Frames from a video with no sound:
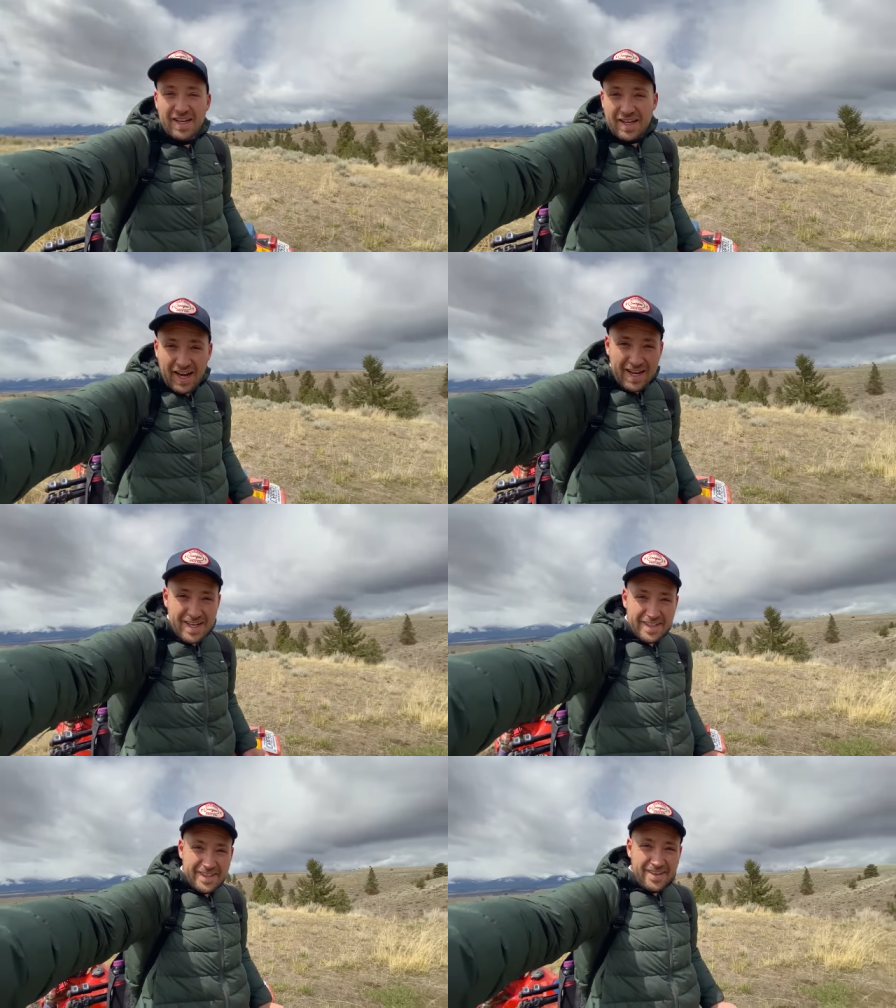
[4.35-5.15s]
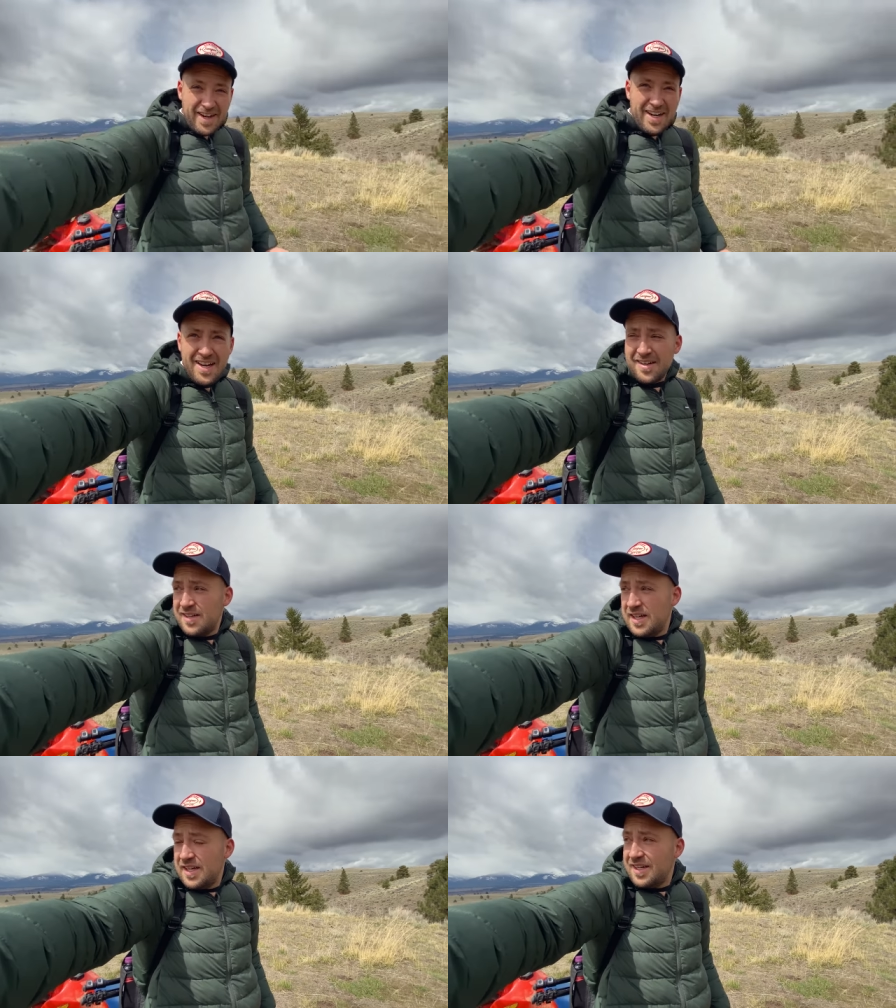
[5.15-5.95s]
kind of clear right now,
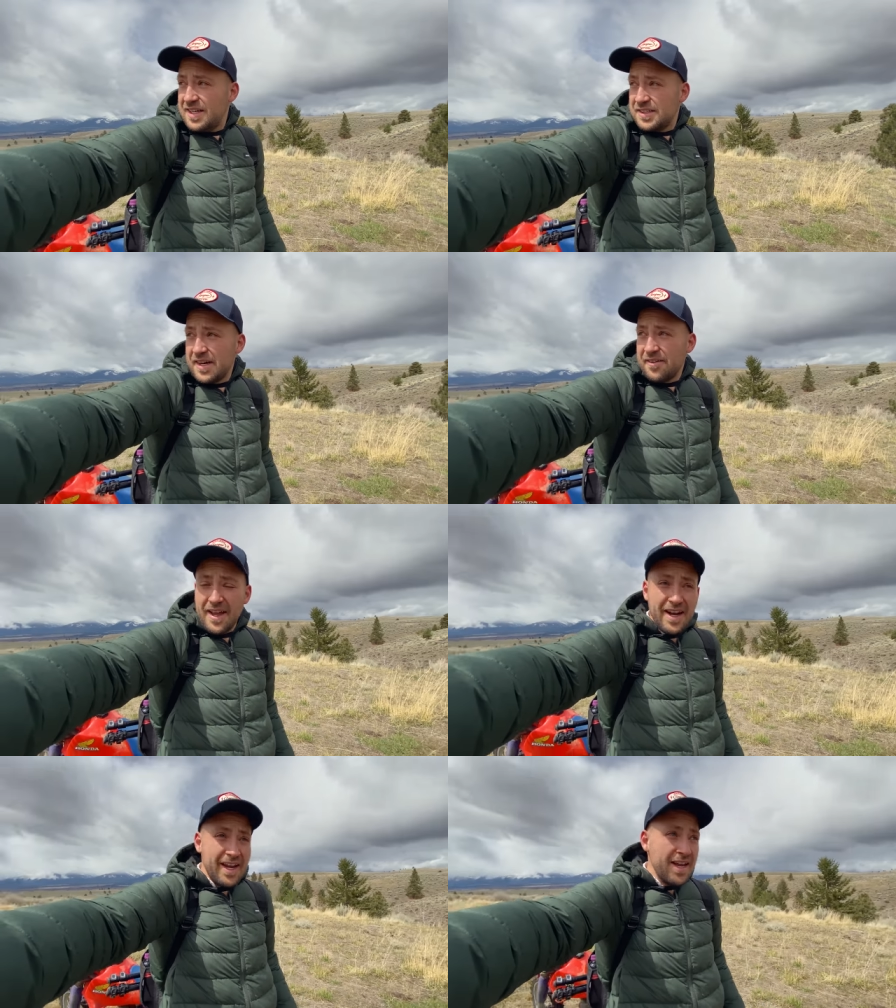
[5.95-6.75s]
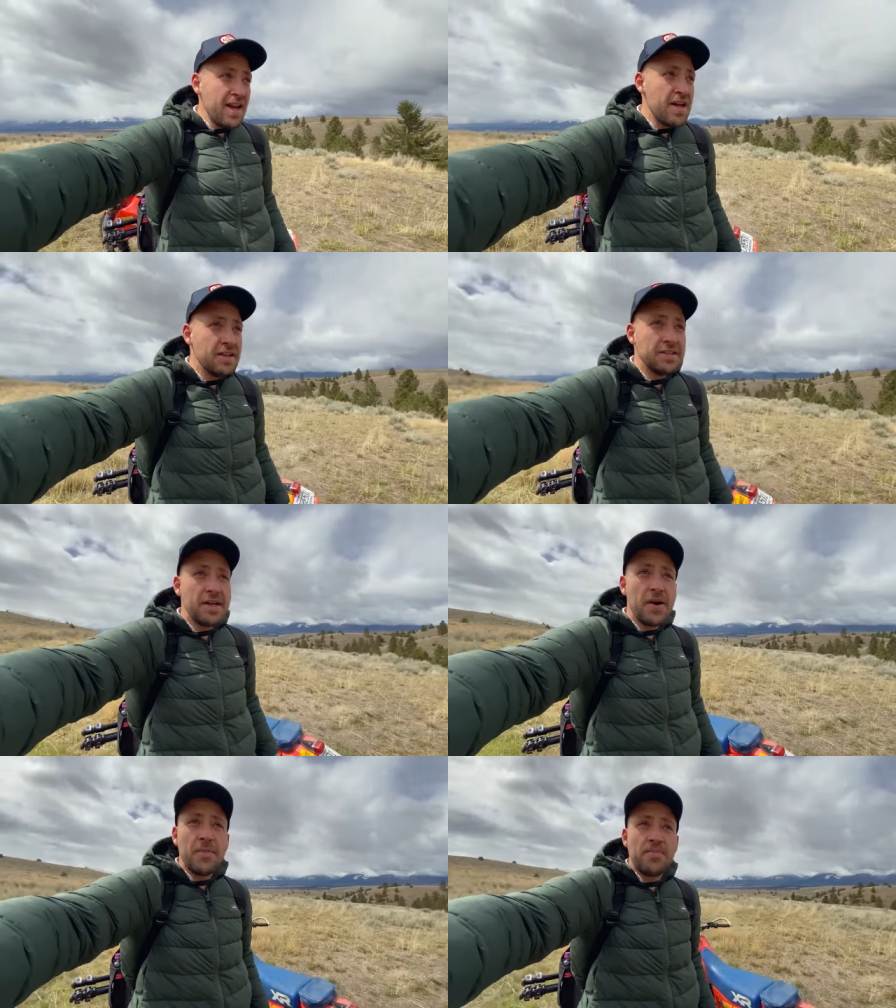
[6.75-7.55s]
it's gonna rain again.
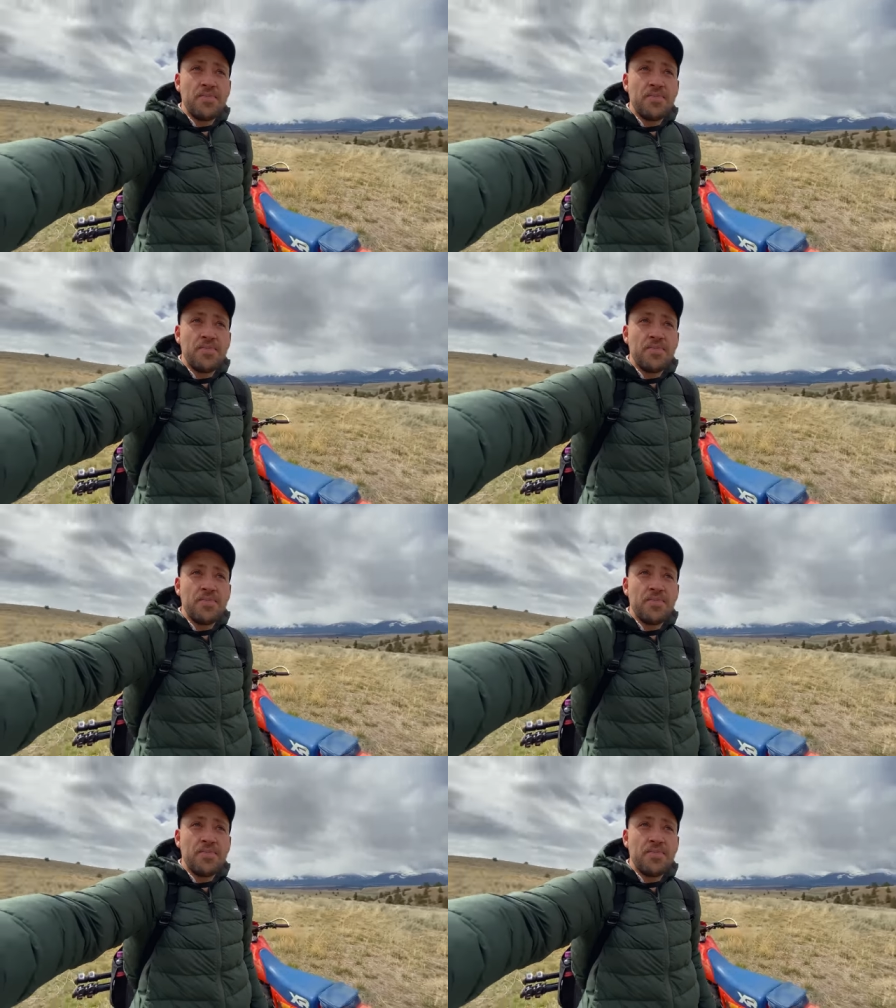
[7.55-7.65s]
So